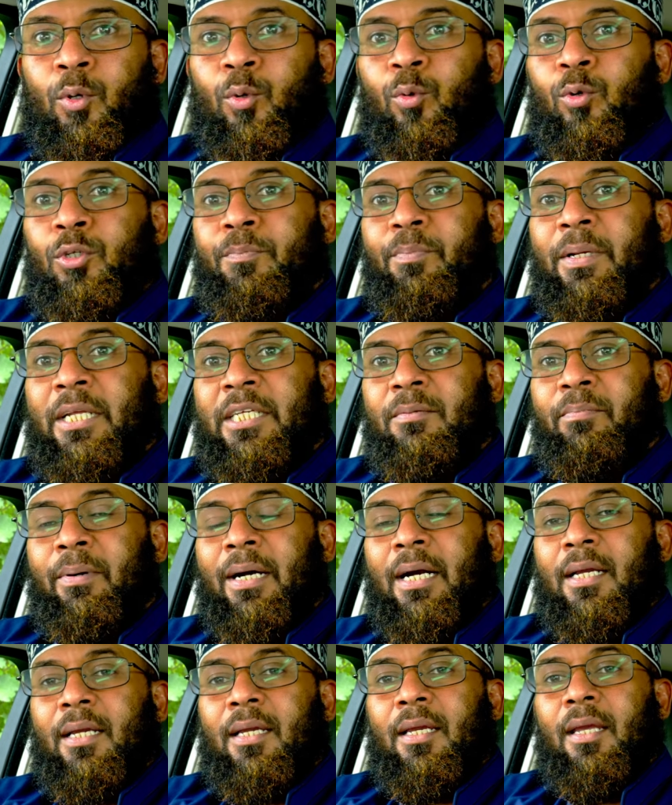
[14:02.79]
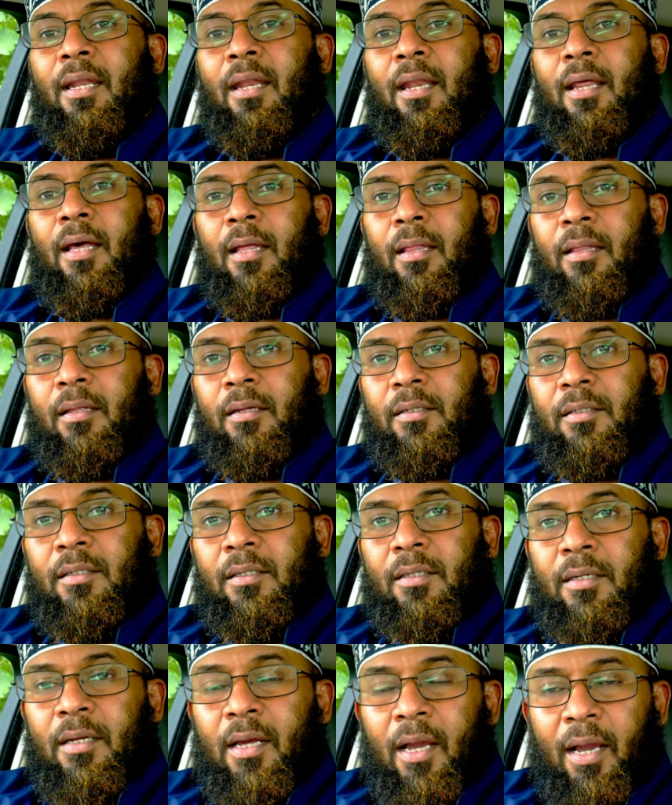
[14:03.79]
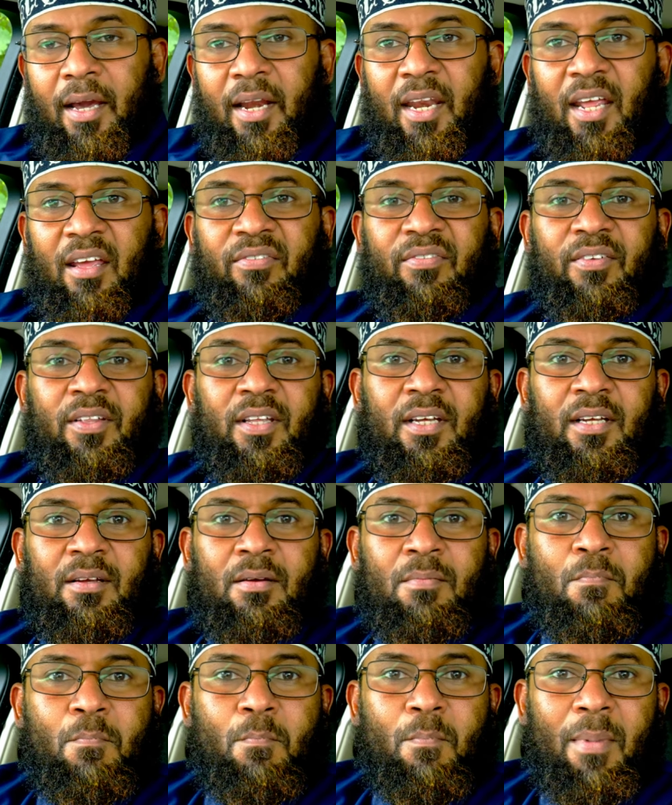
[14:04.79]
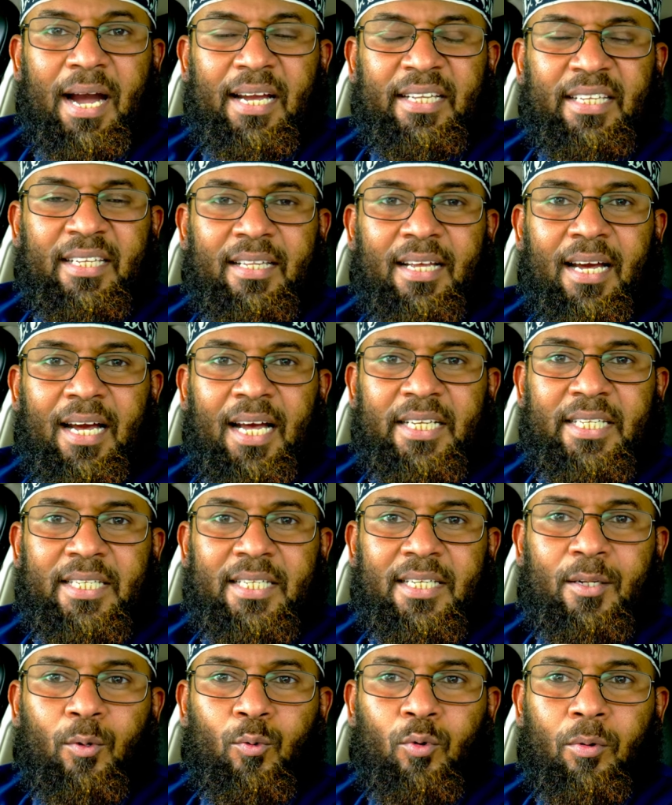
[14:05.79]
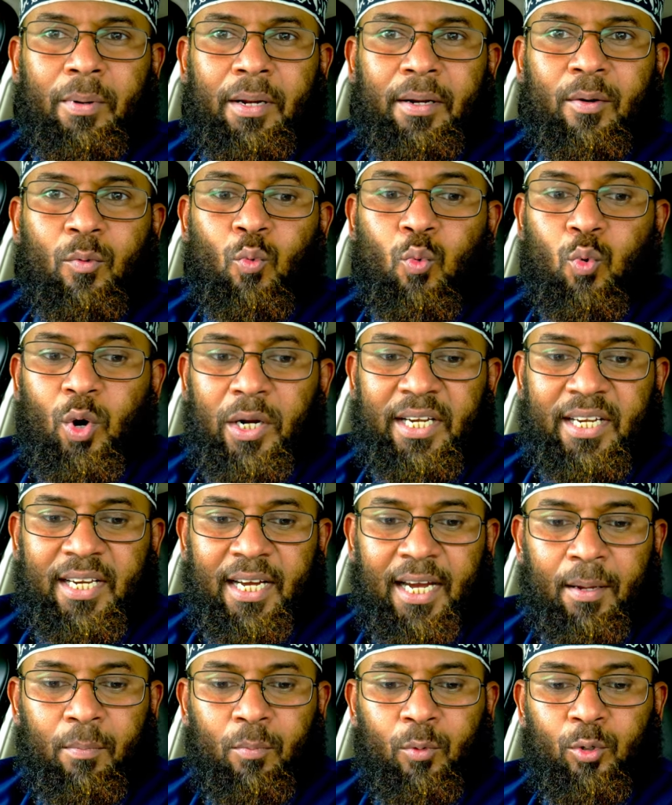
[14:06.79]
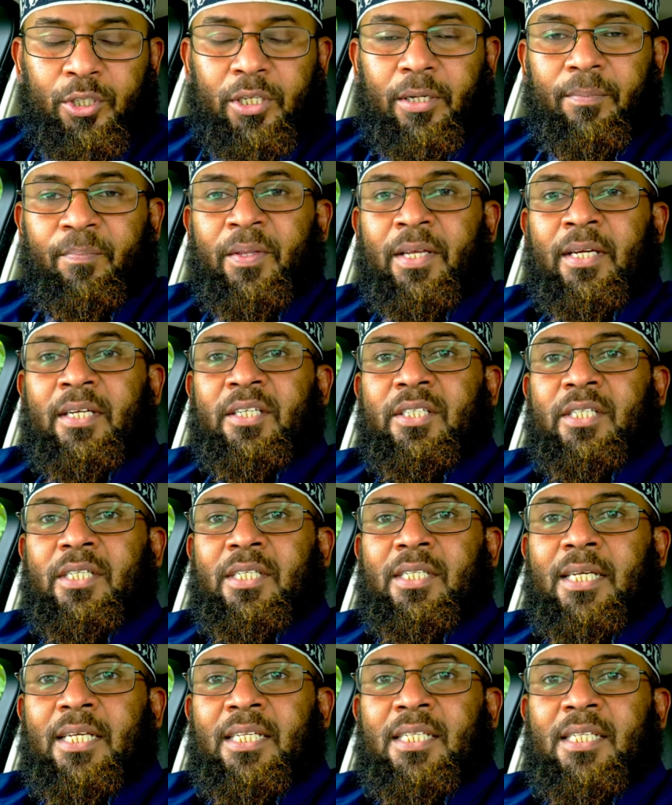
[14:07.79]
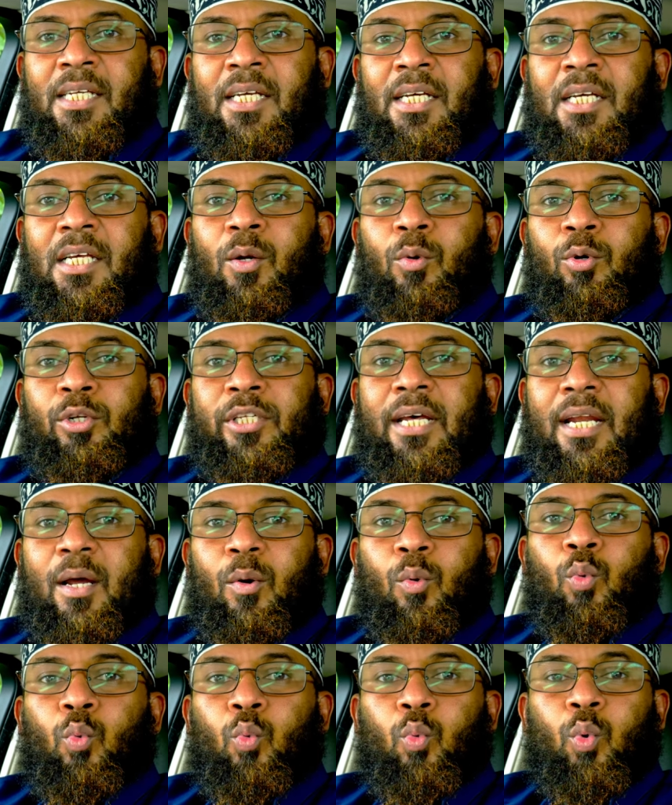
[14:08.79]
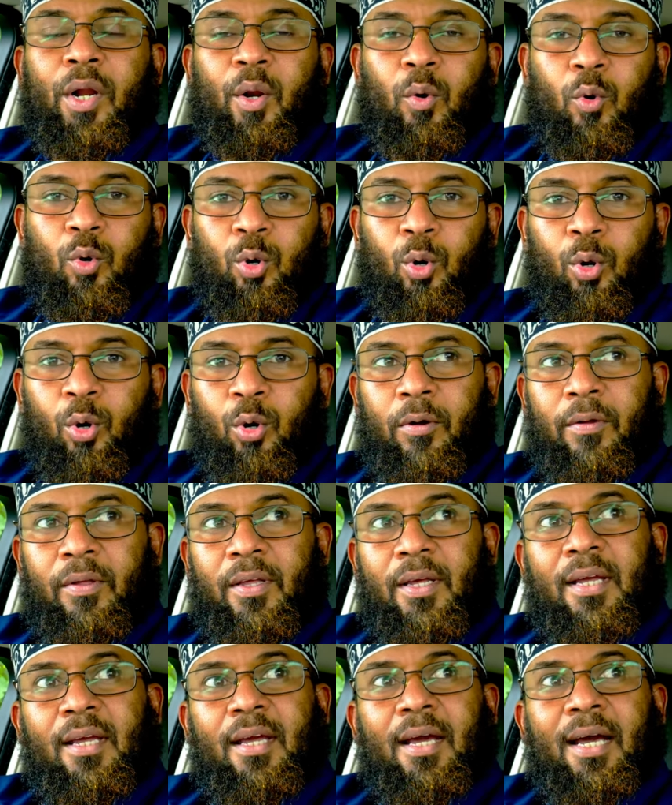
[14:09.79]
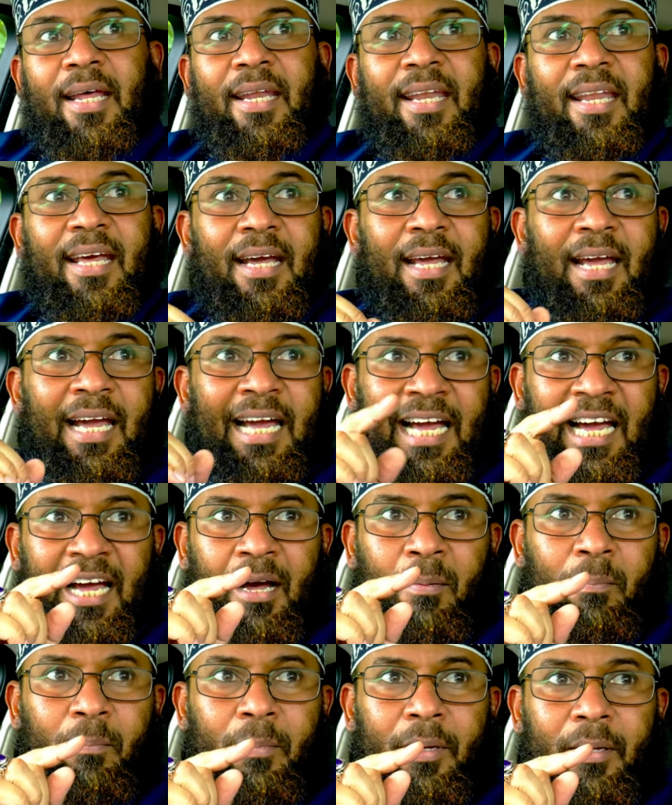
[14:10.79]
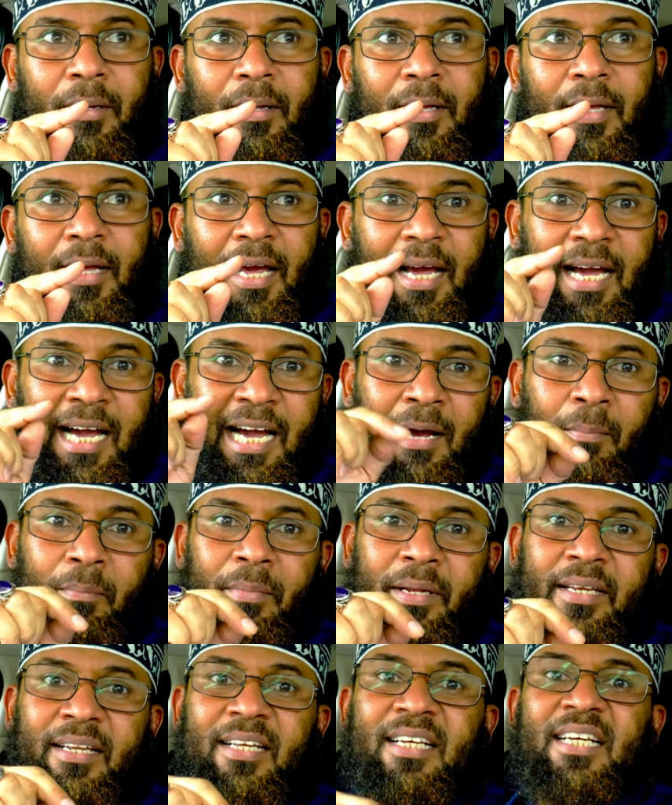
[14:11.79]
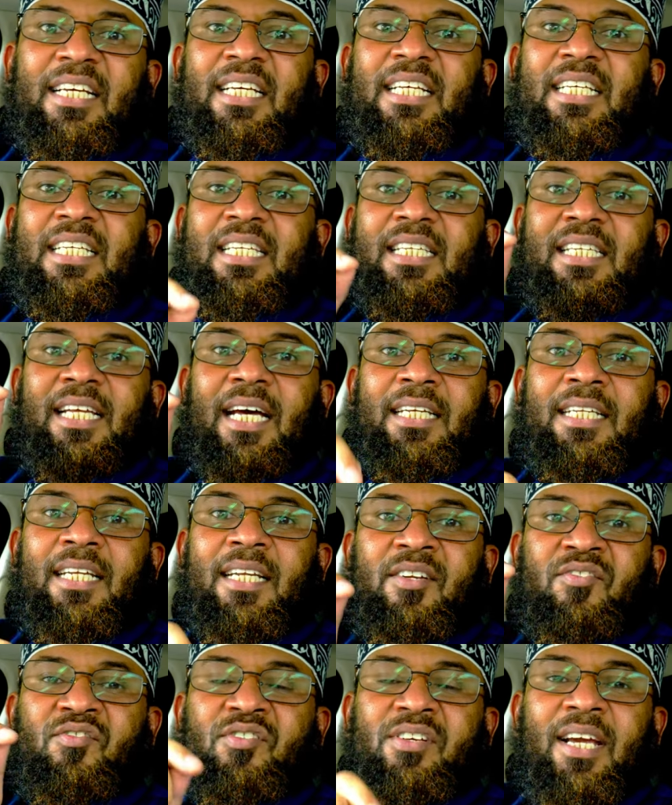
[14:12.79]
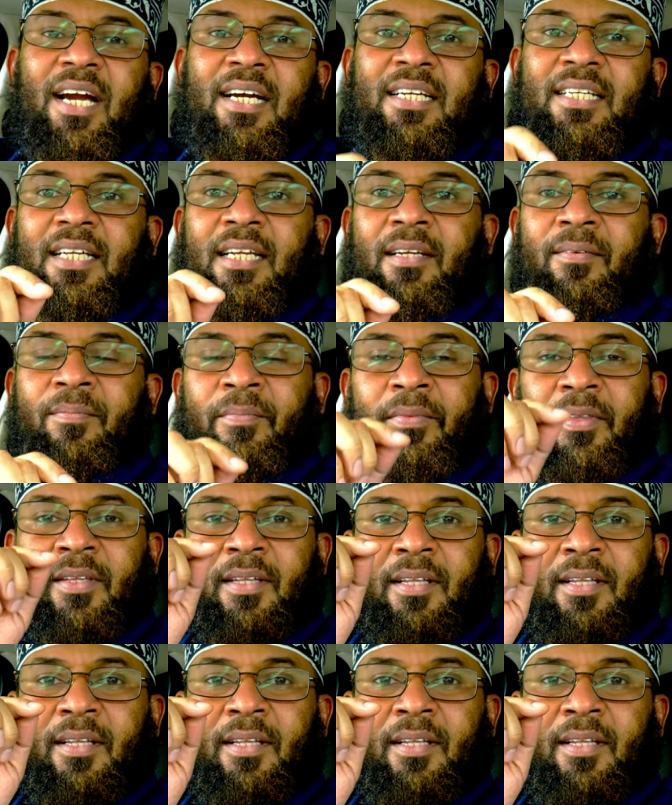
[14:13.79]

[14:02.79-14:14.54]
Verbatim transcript: body was placed back in the grave. Majid asks the woman, what time was it? She says it was around one o'clock. And the Hamid, uh, Hamid started reacting.